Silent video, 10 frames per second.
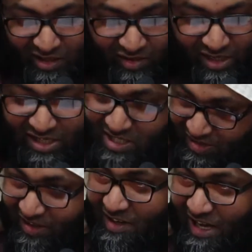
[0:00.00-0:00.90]
Okay,
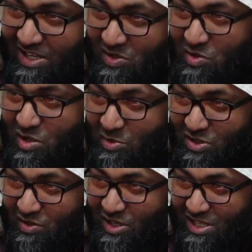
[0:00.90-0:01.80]
Shaitan likes those
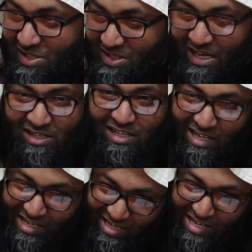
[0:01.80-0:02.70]
opportunities that,
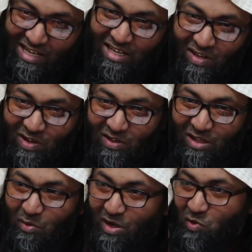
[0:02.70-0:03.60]
you know,
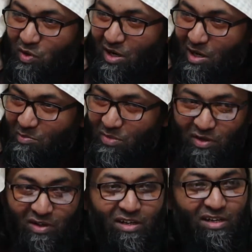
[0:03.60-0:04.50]
the one who are
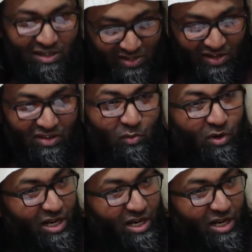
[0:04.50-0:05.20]
humble, Shaitan would